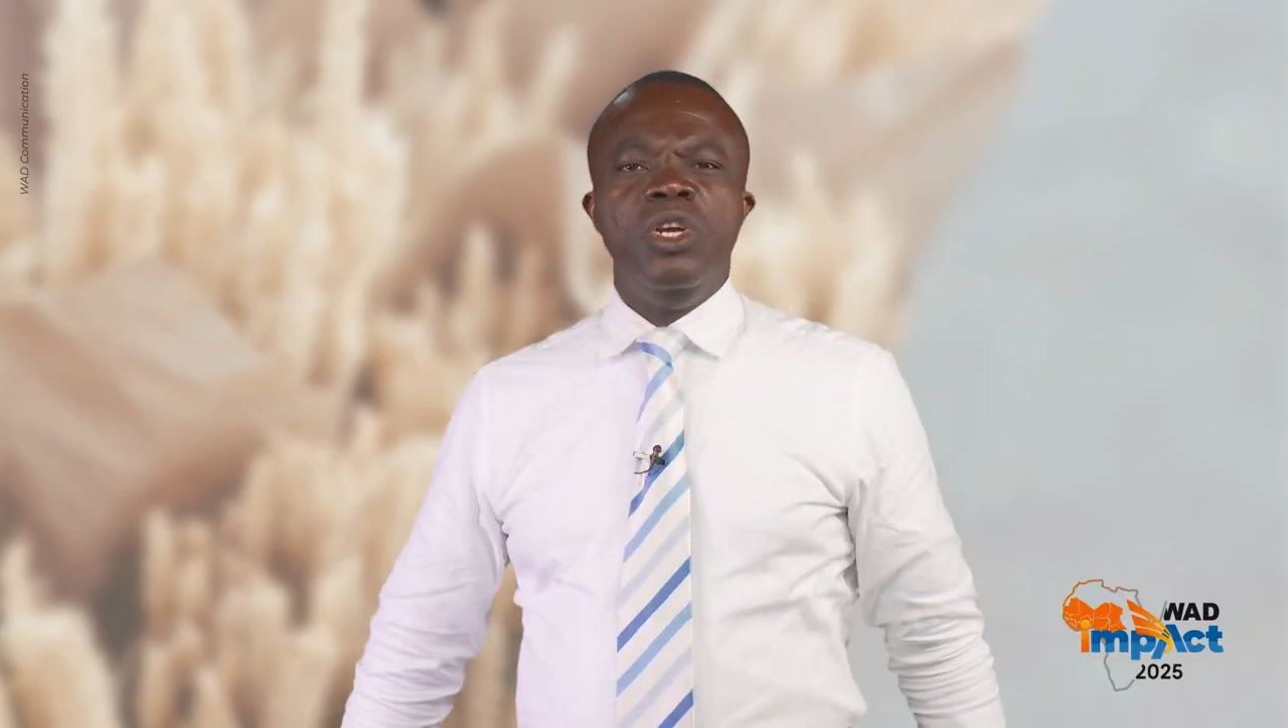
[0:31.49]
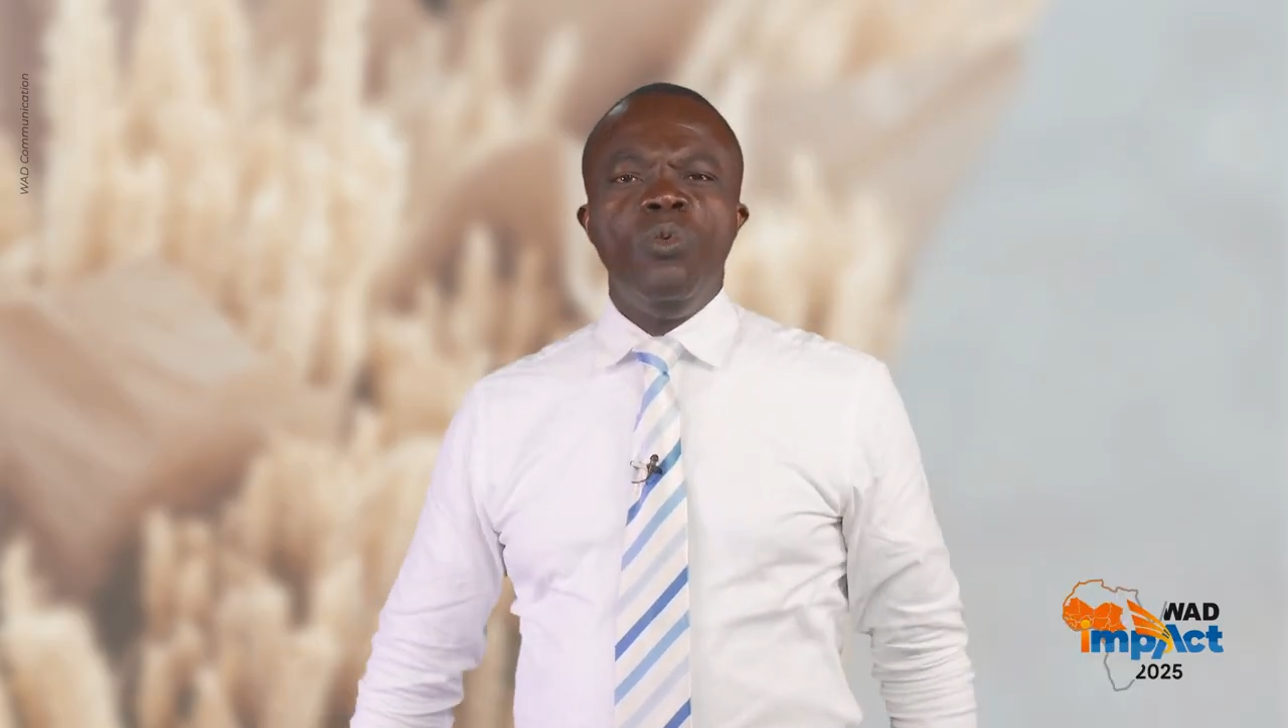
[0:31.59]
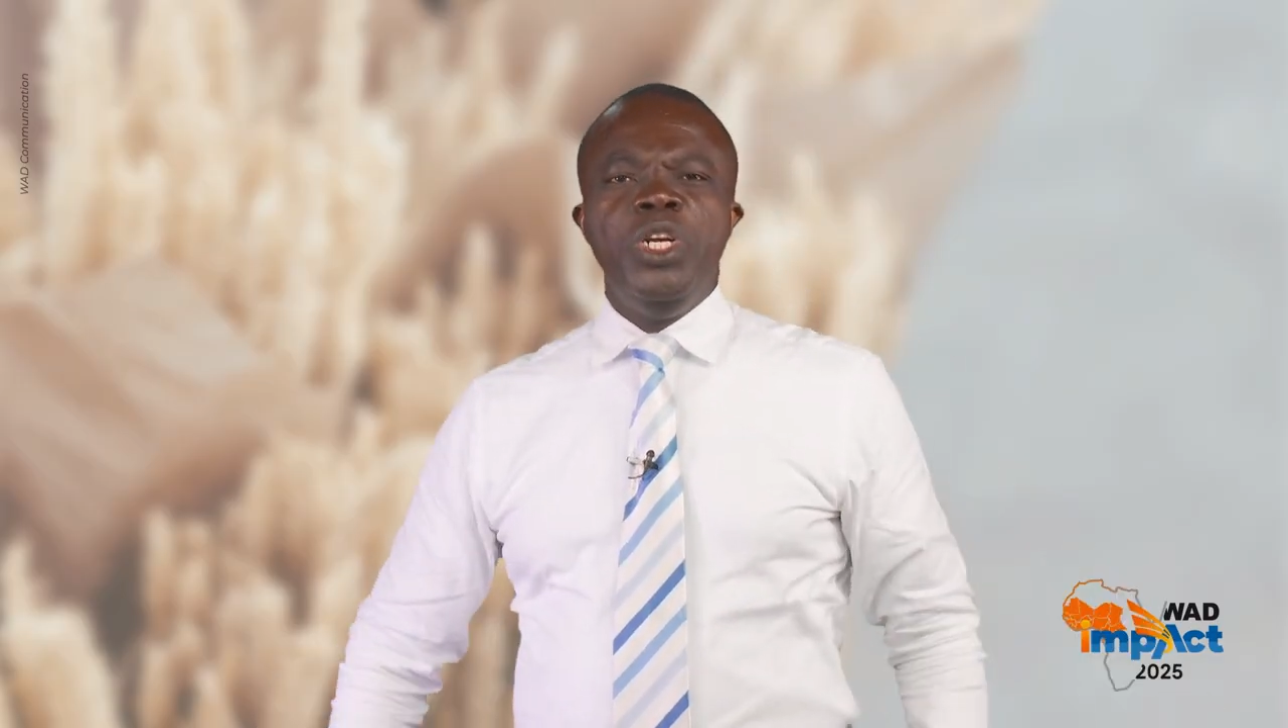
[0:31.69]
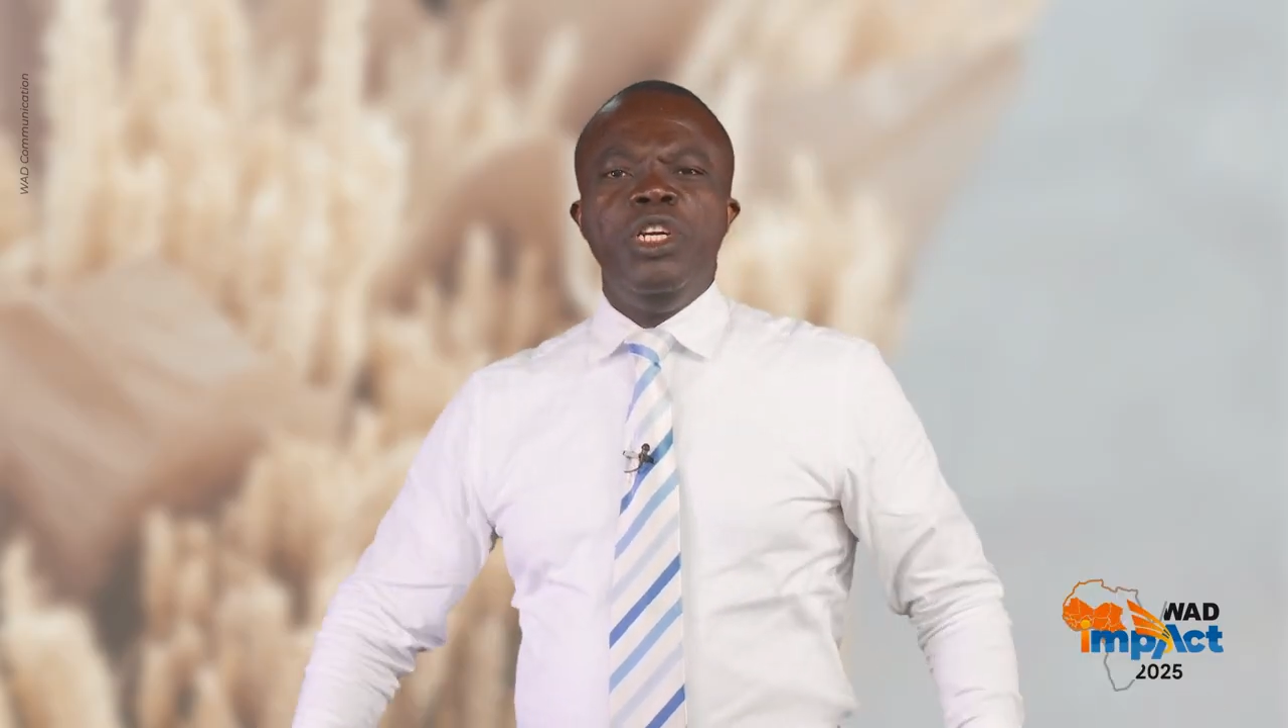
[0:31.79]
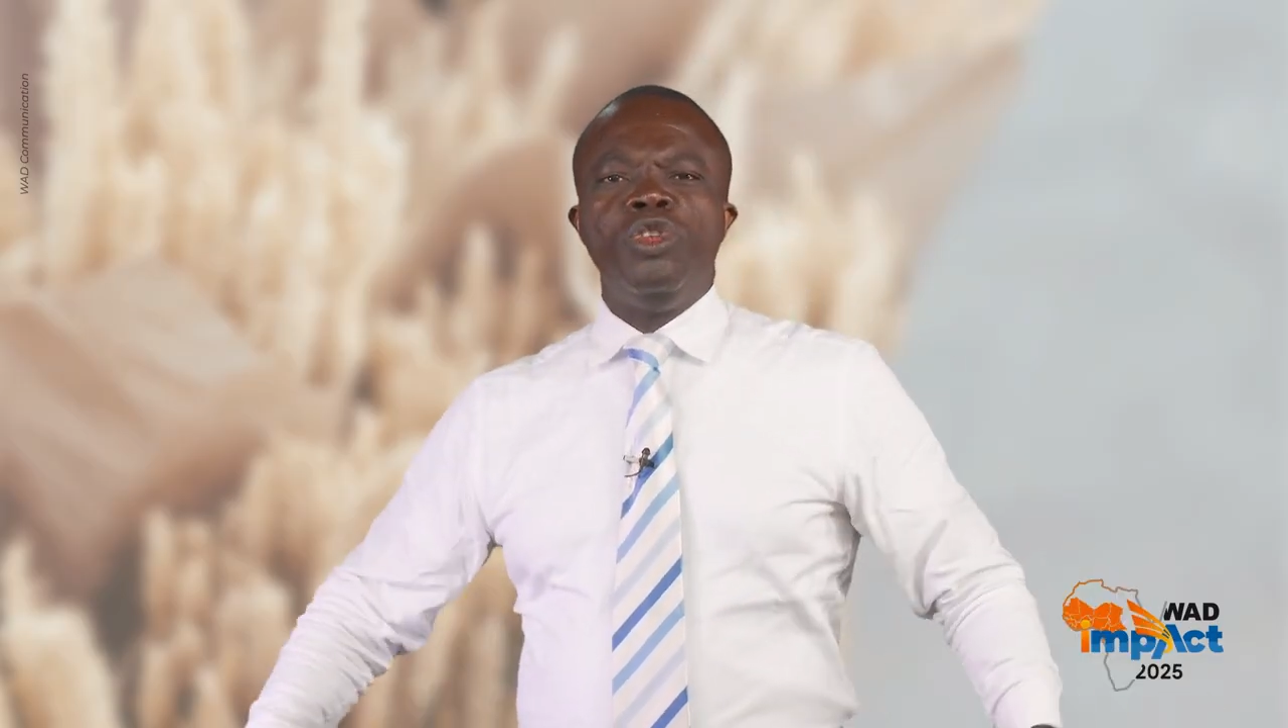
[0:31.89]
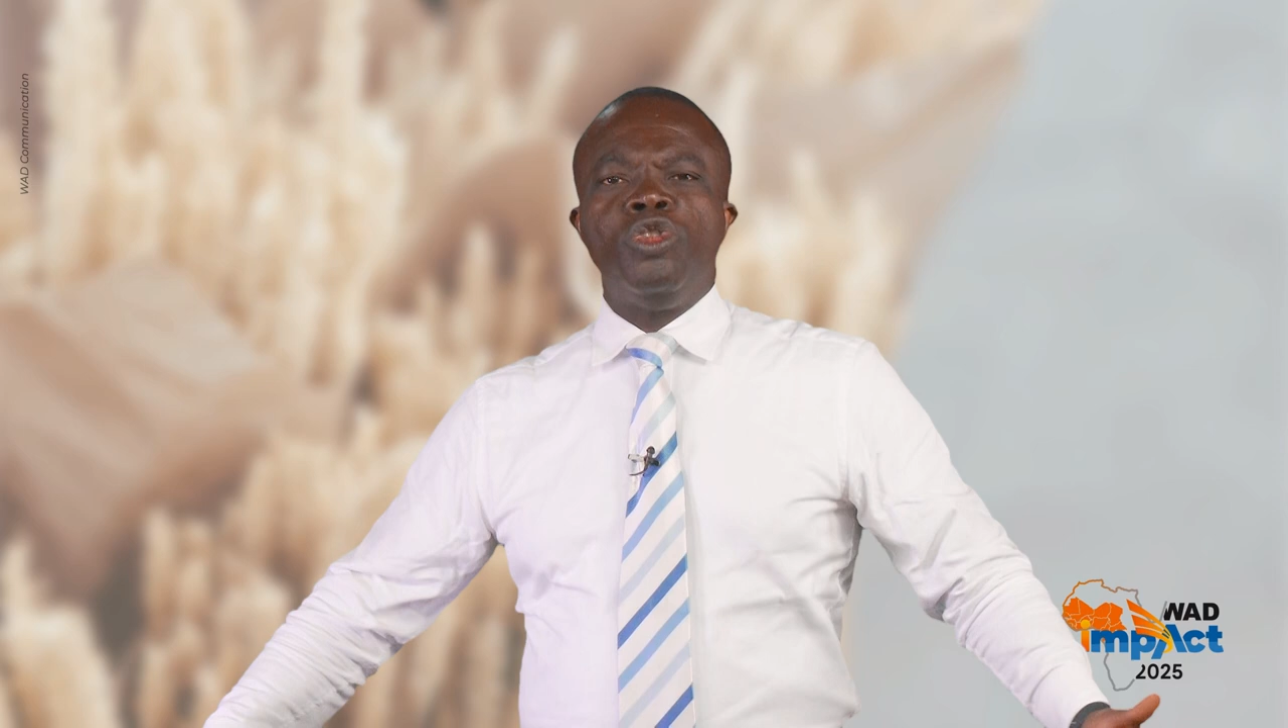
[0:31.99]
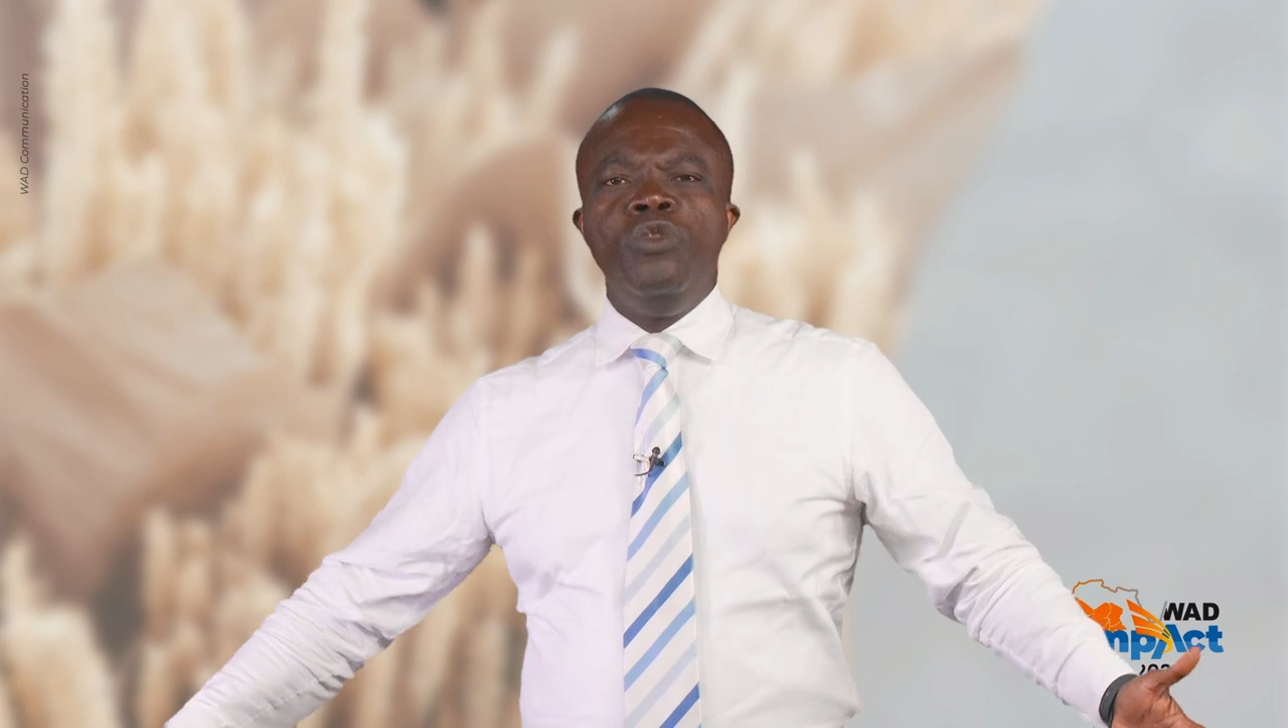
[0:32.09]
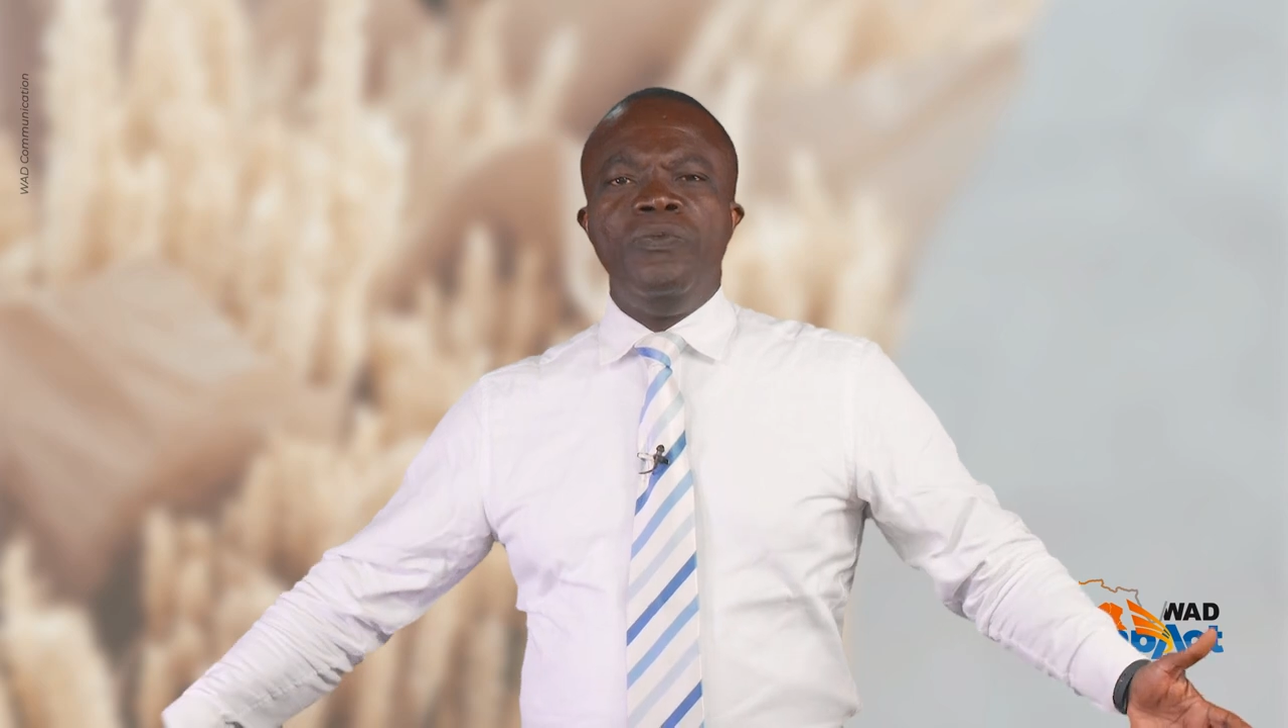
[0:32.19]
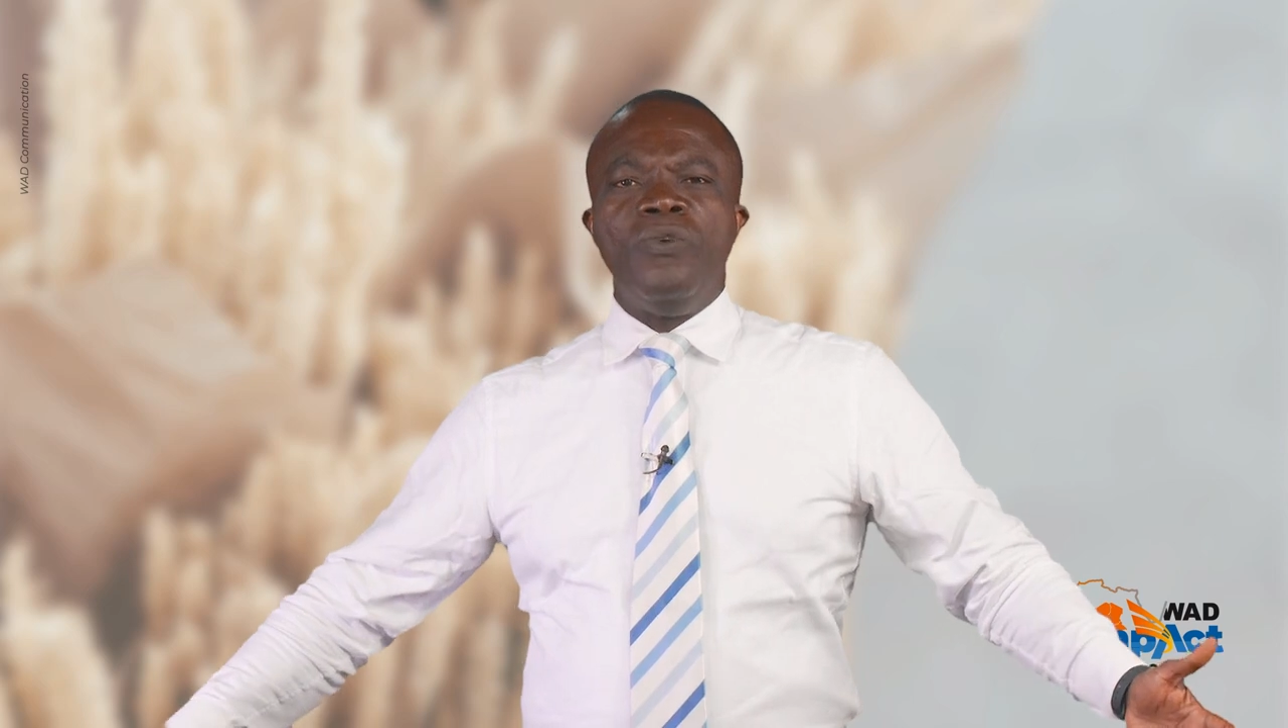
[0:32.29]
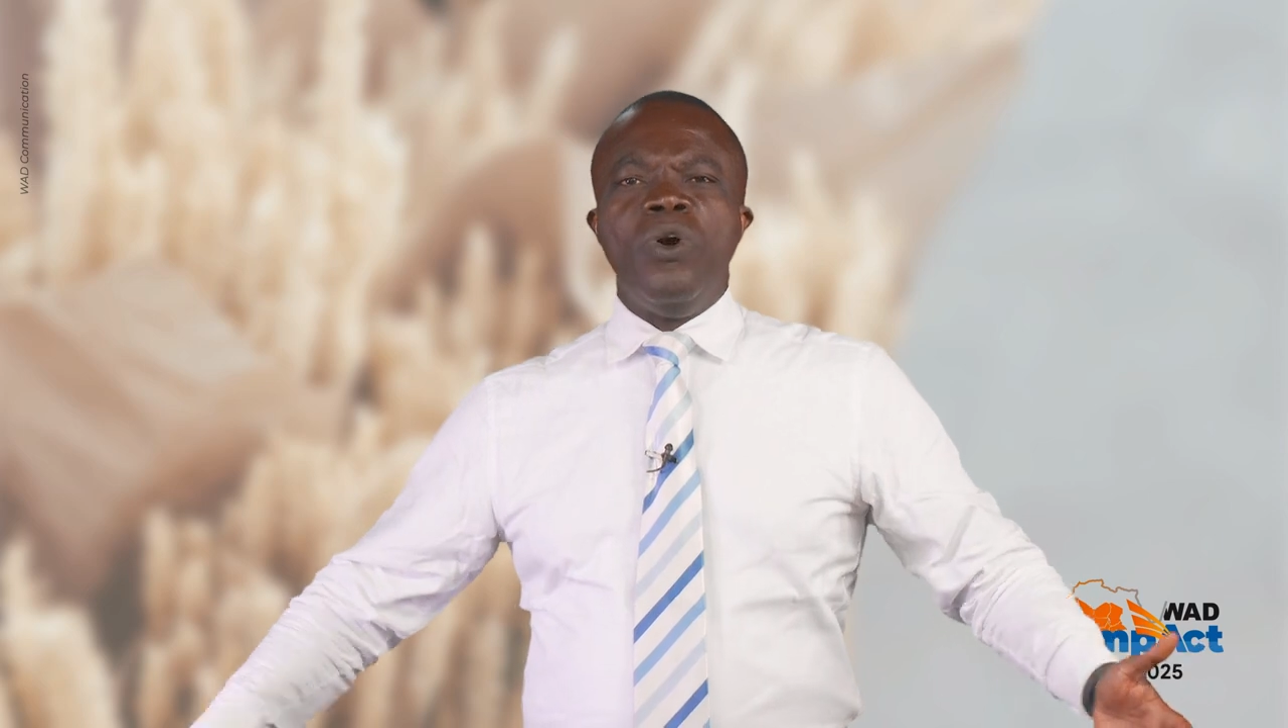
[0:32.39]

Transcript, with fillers: with the truth